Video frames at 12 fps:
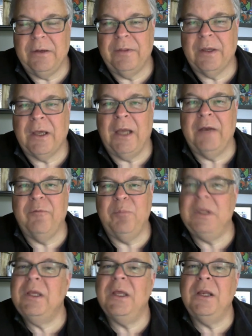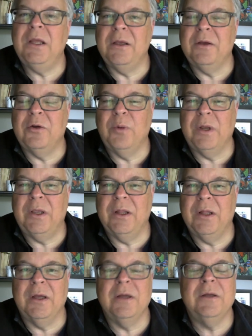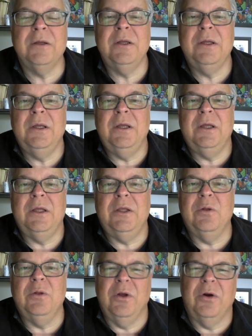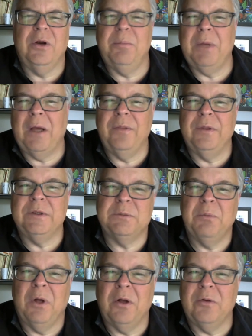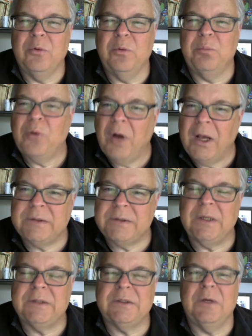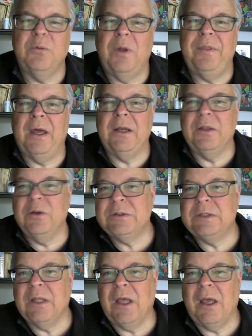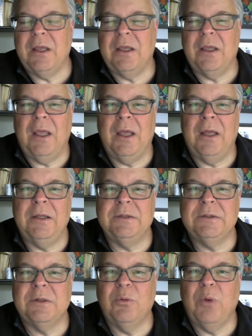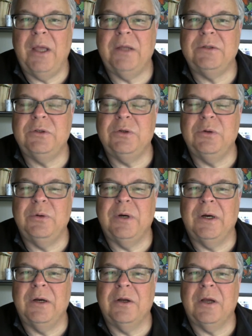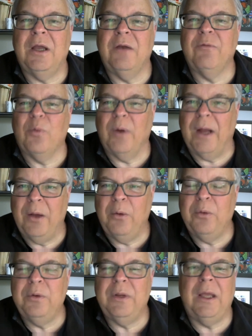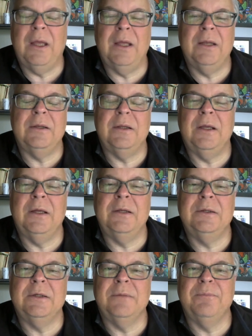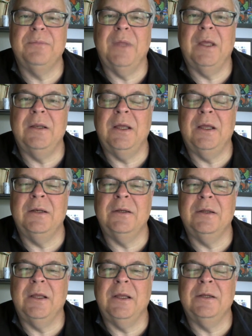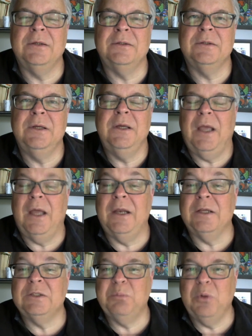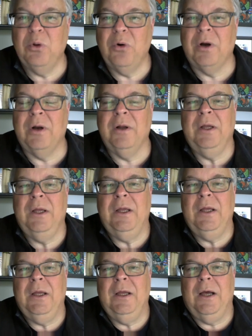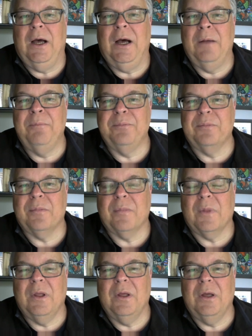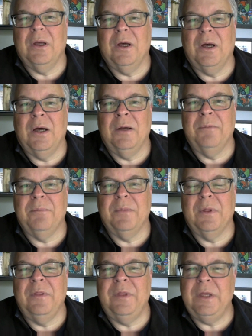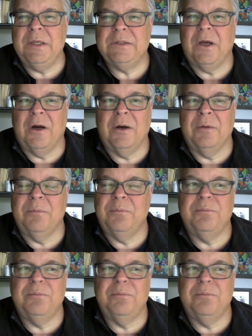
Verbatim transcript: the kind of beginning curricula you learn about the small group process and what that looks like, and it's a way to uh, kind of ground and and uh, and and and and explore. Um, uh, these are